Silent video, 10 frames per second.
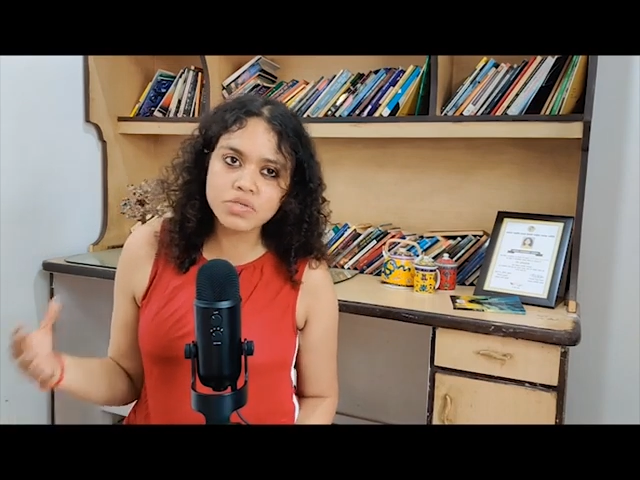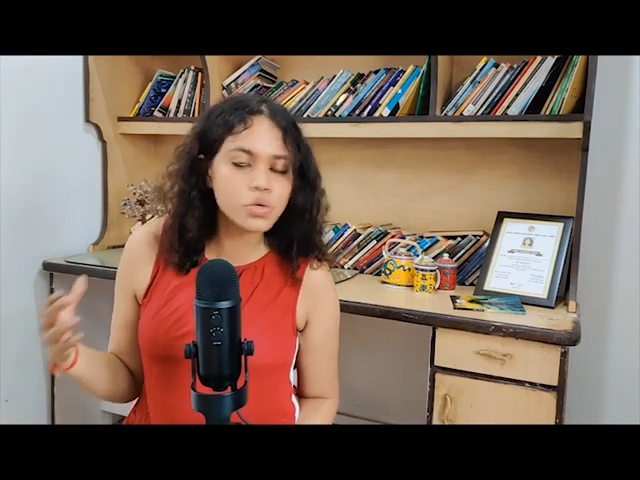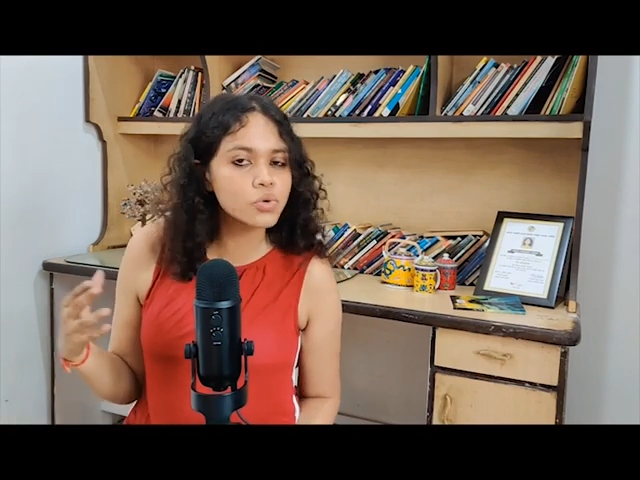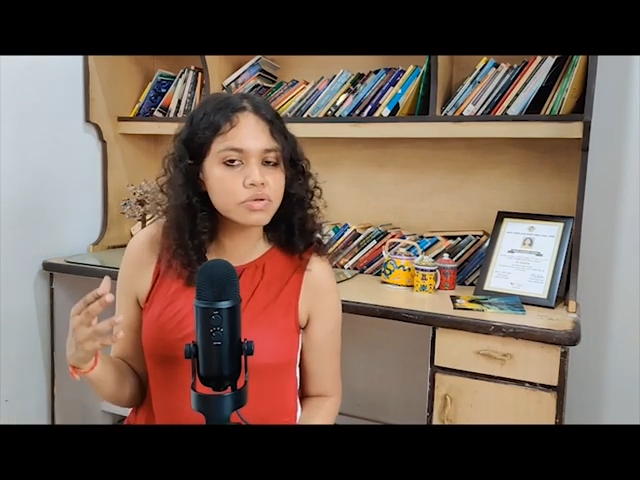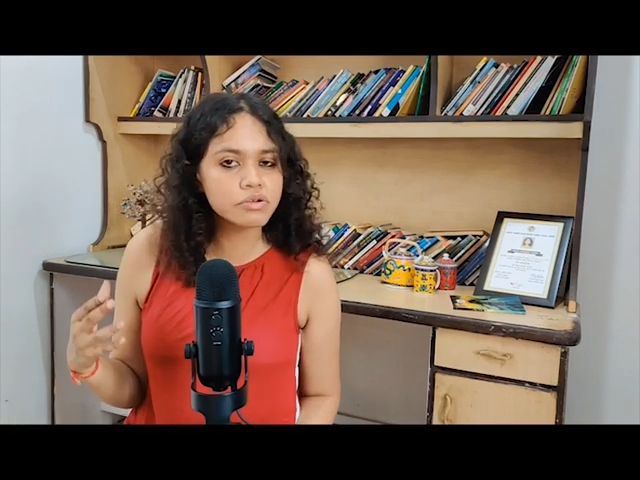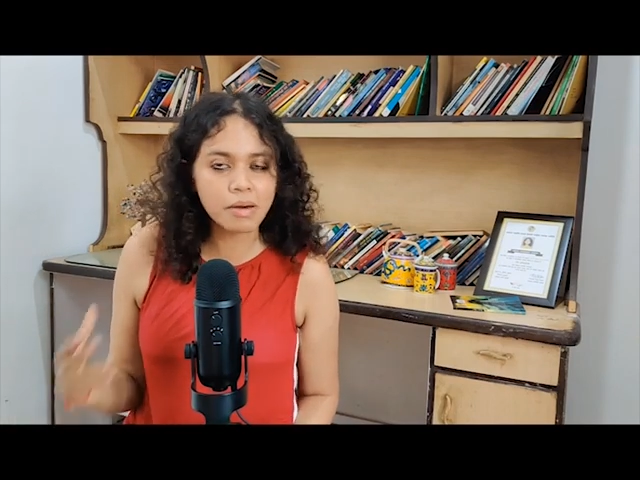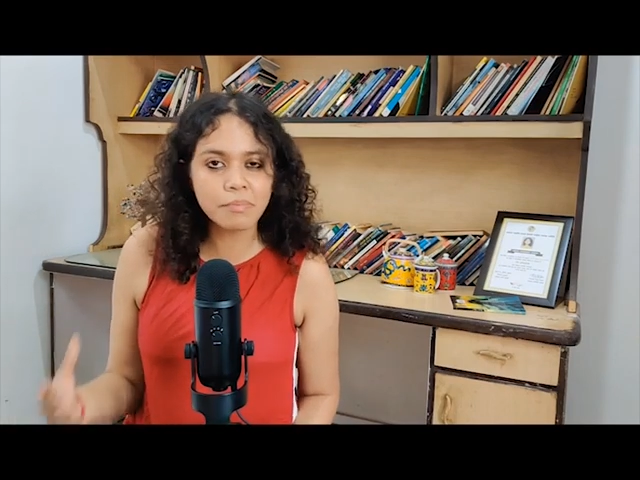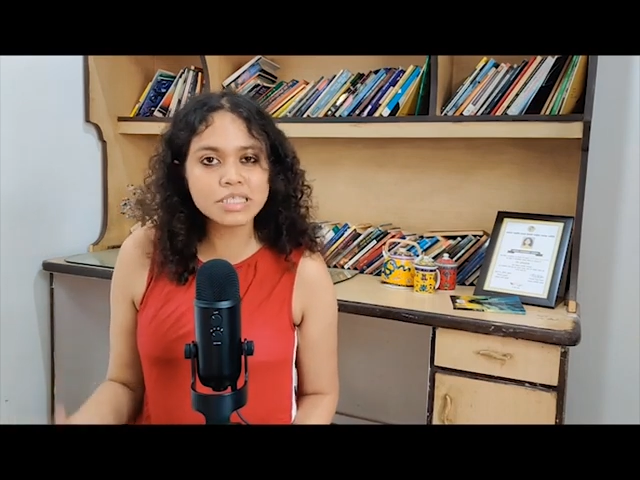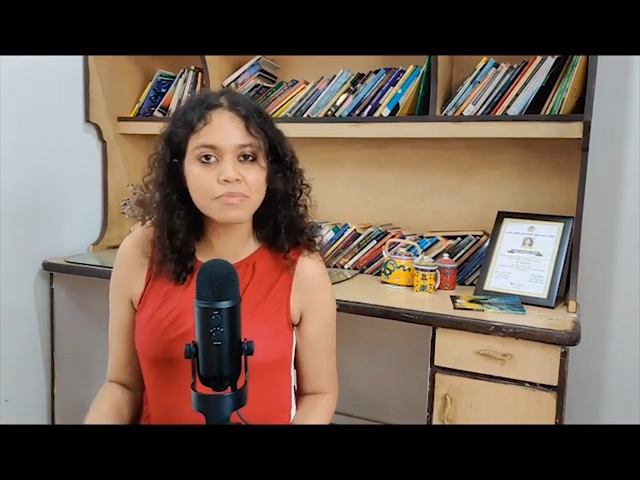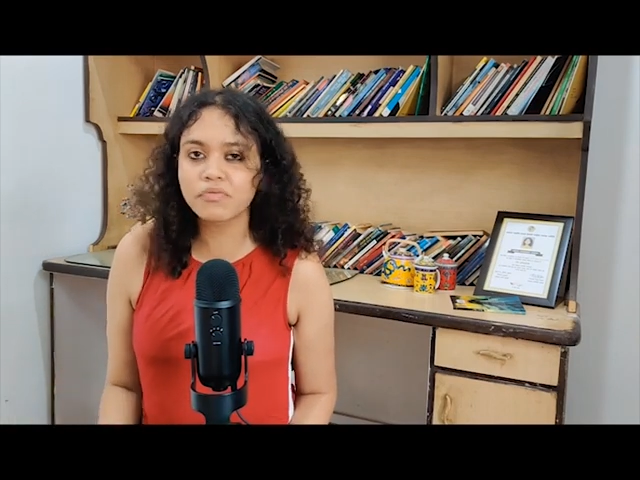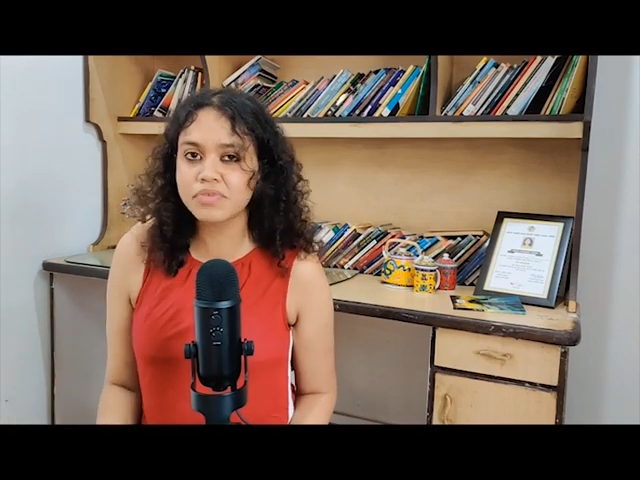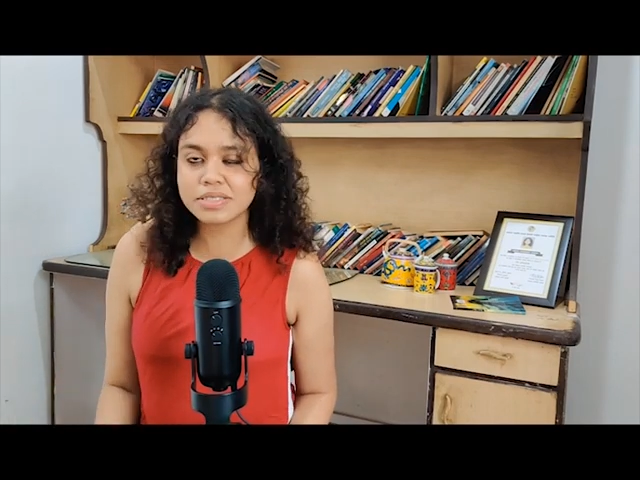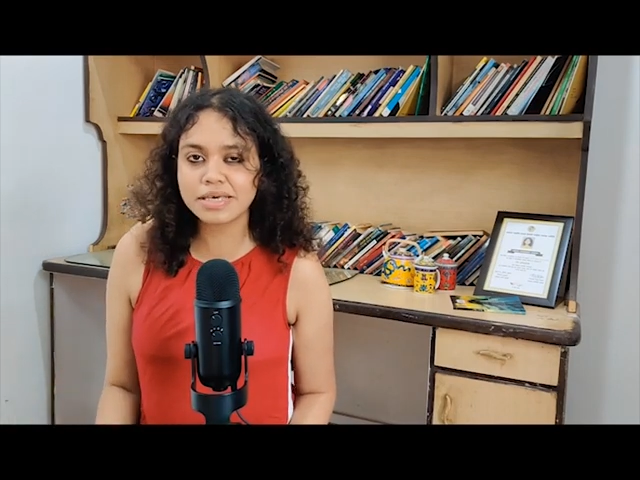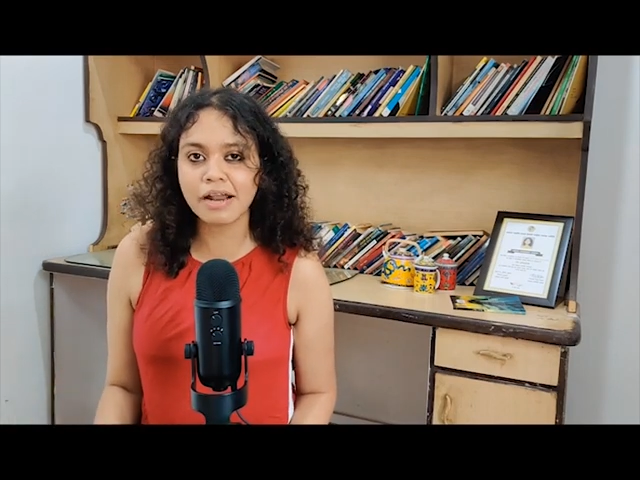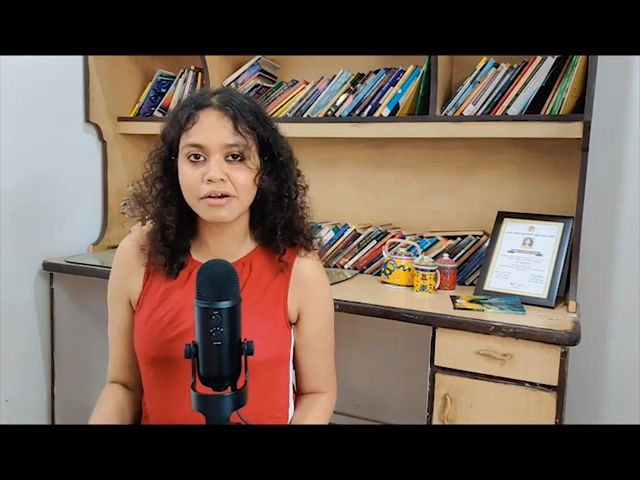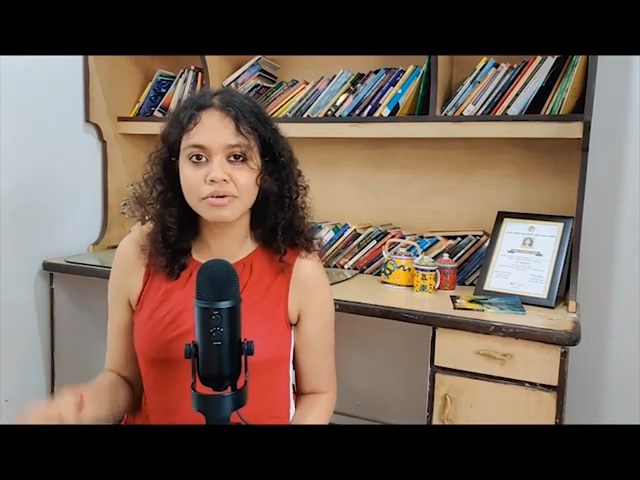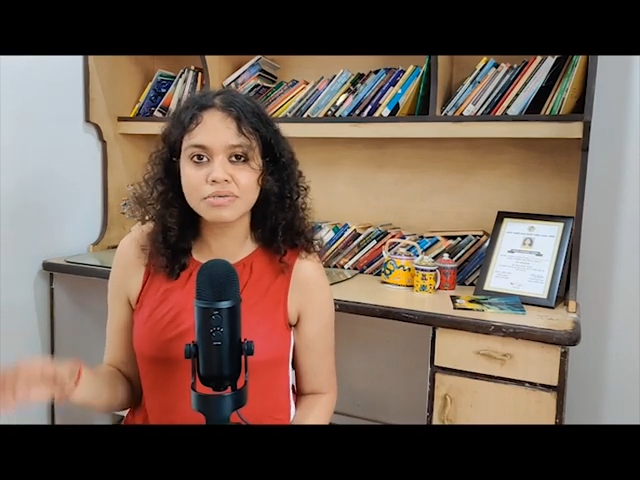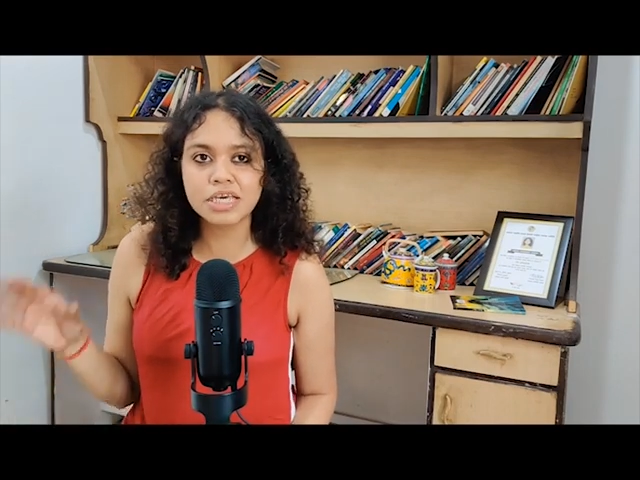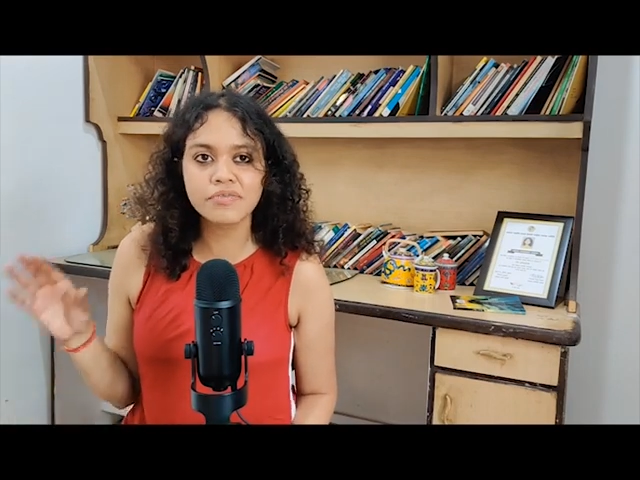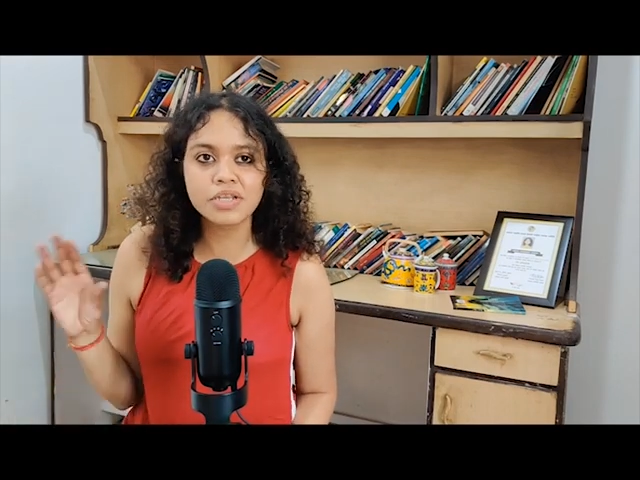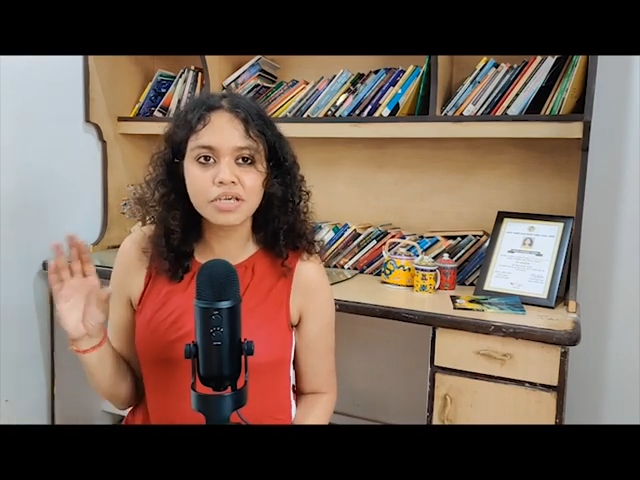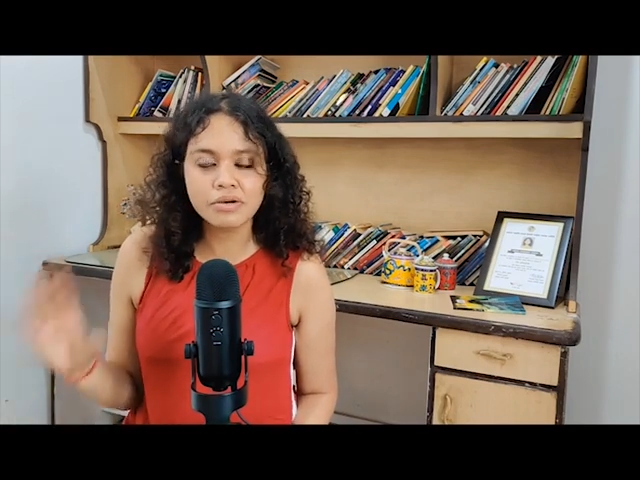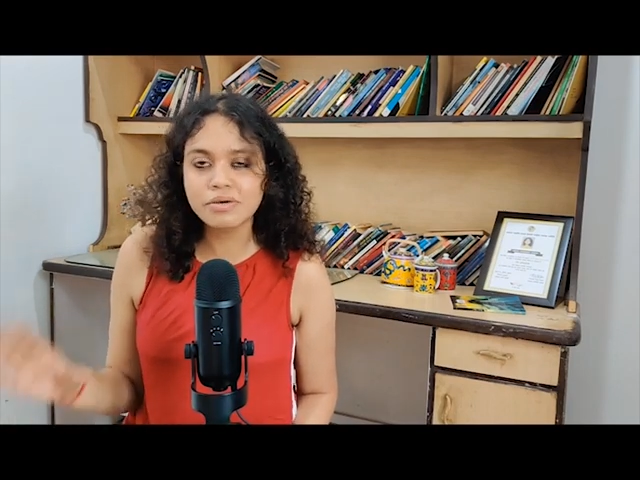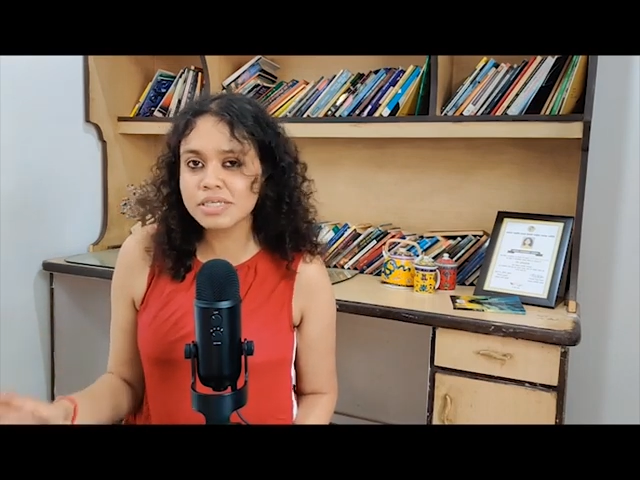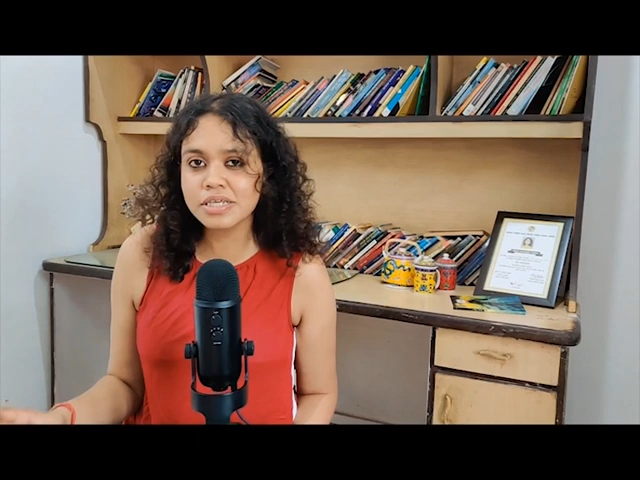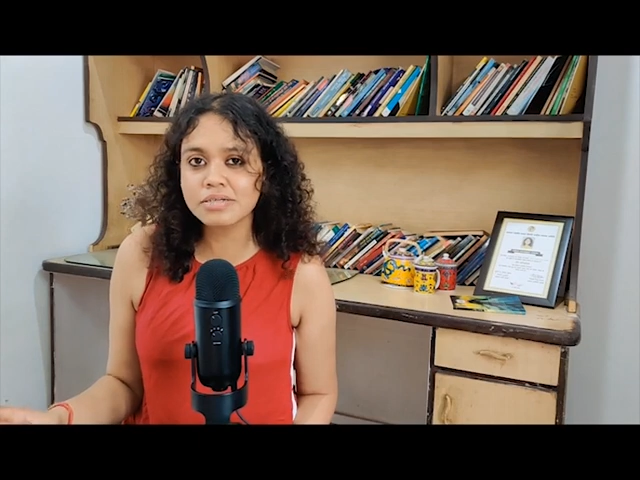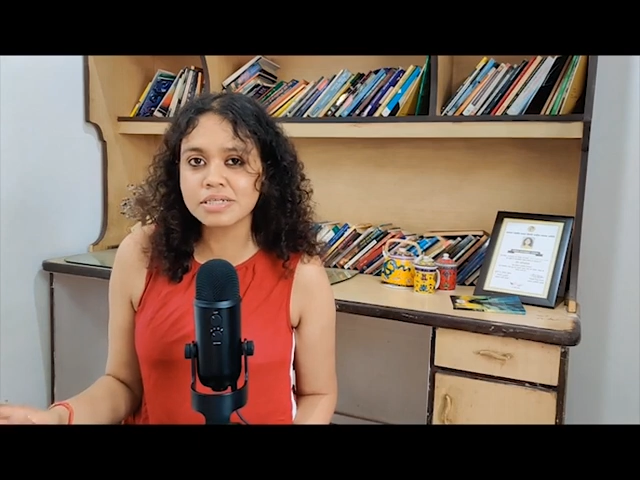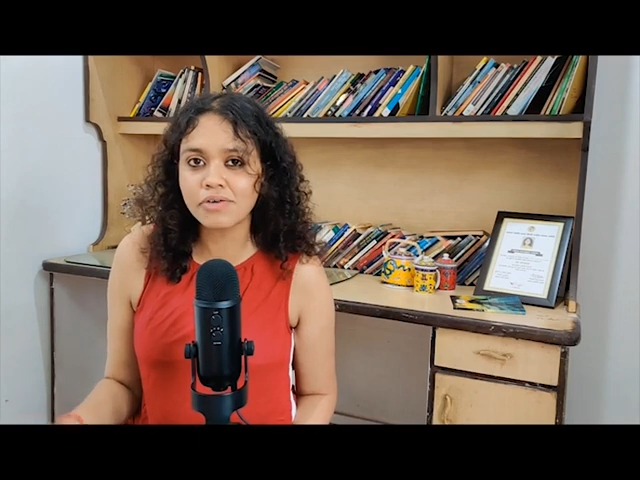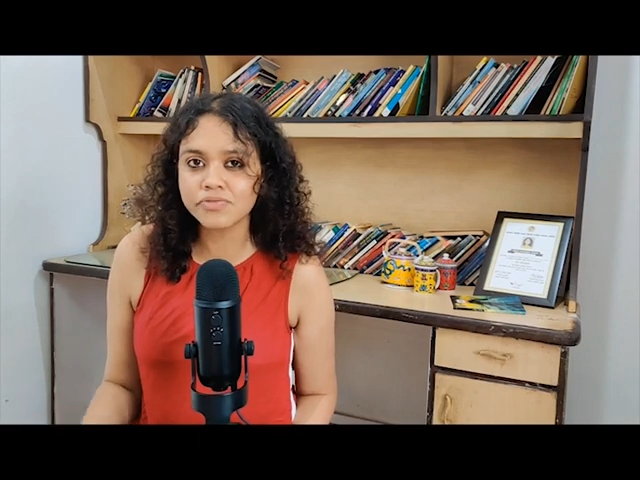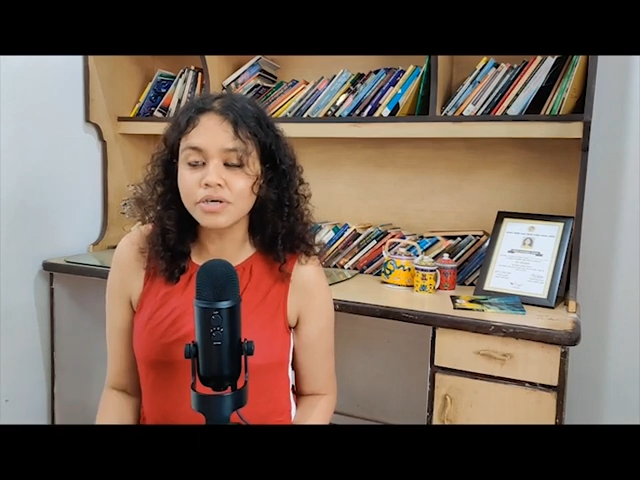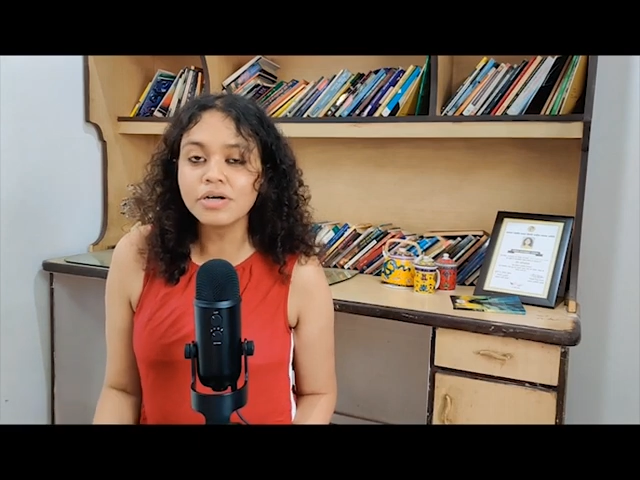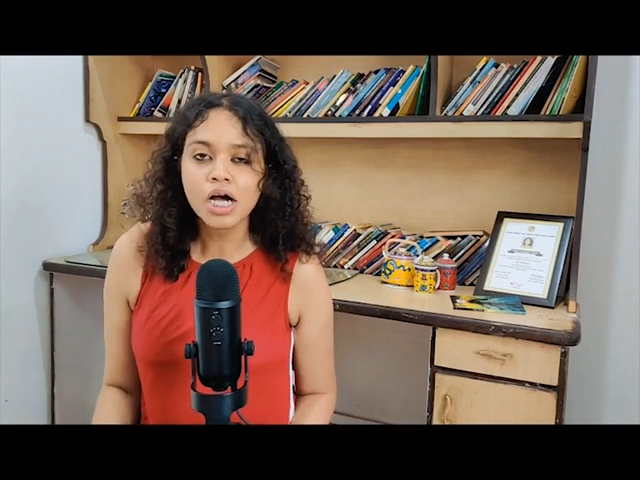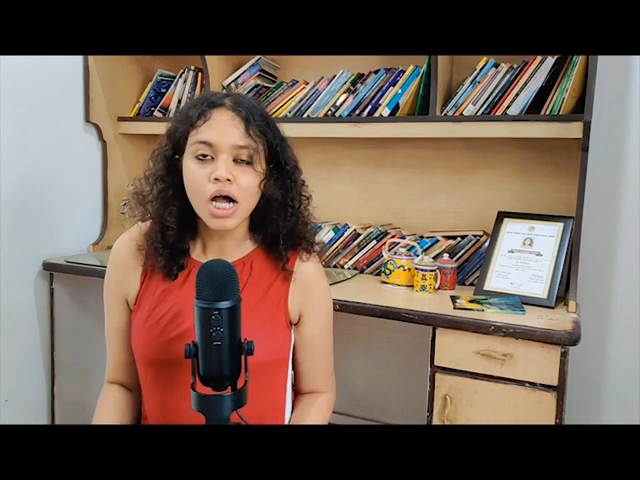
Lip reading: so you remember some of these characters even years and years after.